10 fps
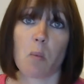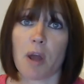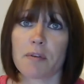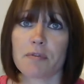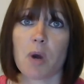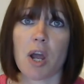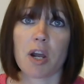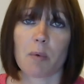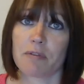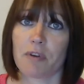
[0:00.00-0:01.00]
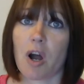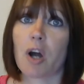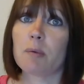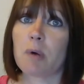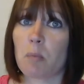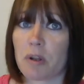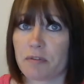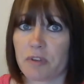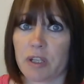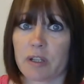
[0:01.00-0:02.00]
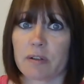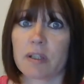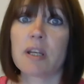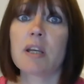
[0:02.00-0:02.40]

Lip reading: one for work, one for home, and one for you.